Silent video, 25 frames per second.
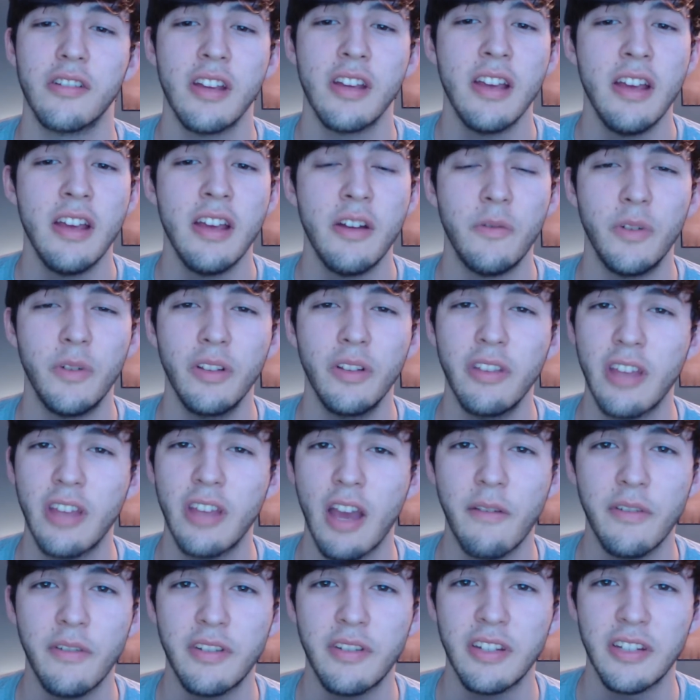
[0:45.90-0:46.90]
really
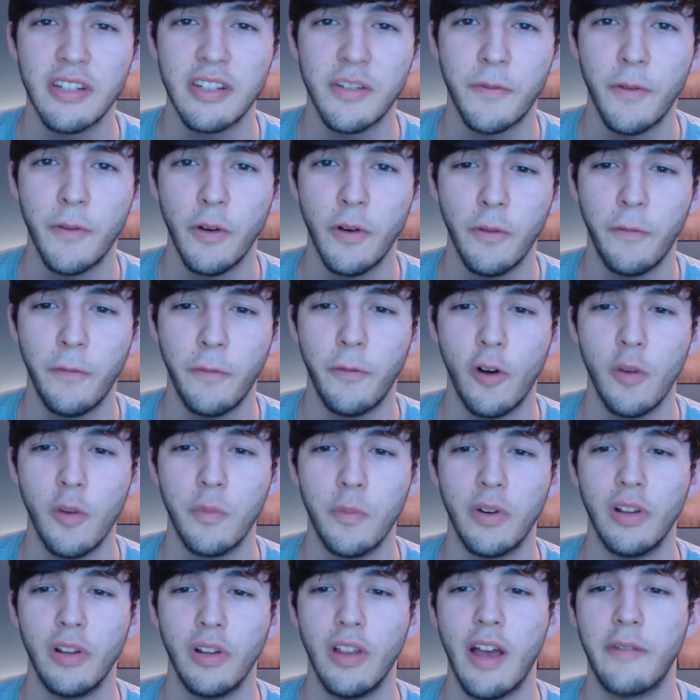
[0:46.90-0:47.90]
ever since Phil
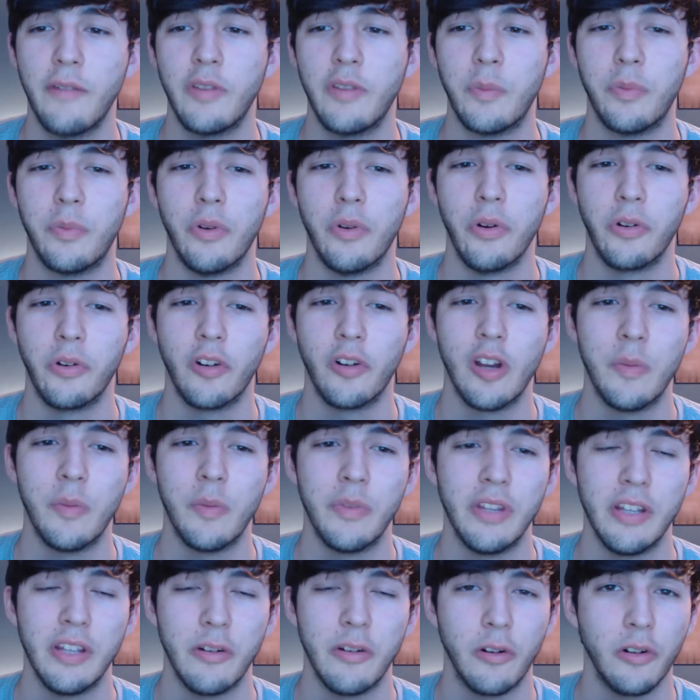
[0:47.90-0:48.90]
Fulmer left the program in
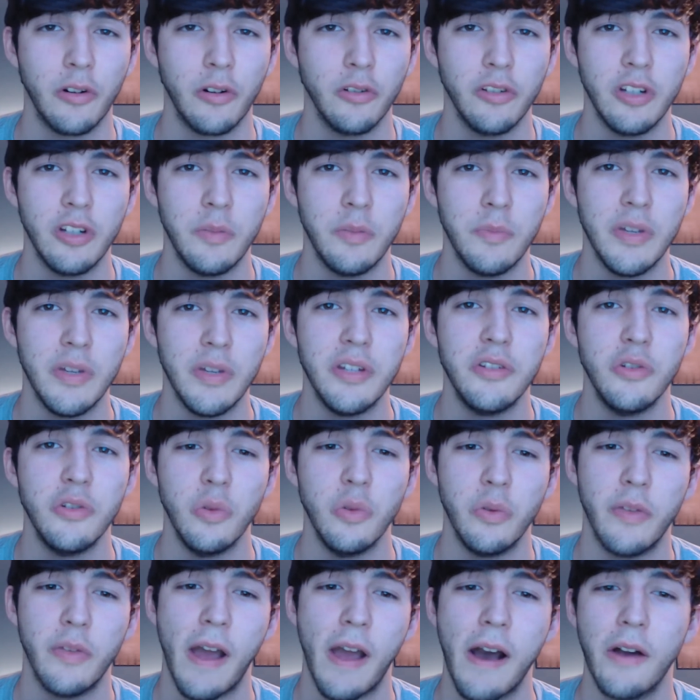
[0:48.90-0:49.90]
the early to
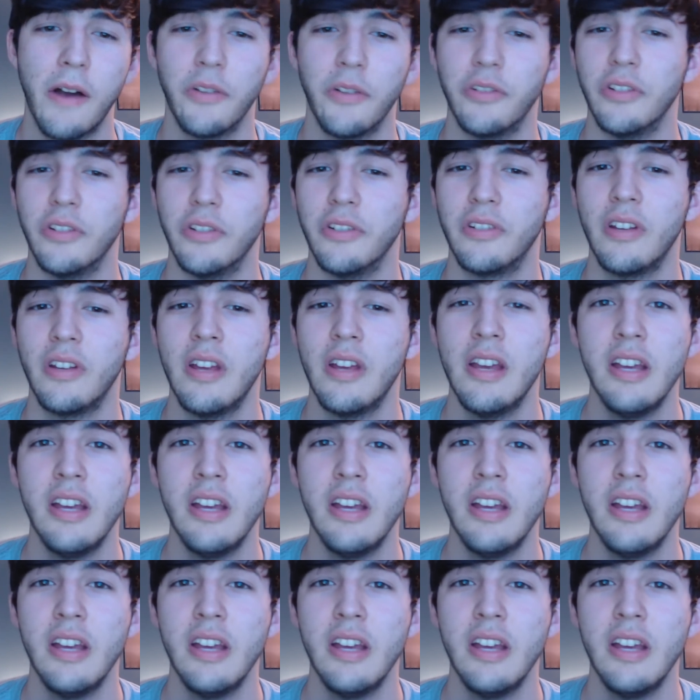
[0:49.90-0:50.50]
mid-2000s.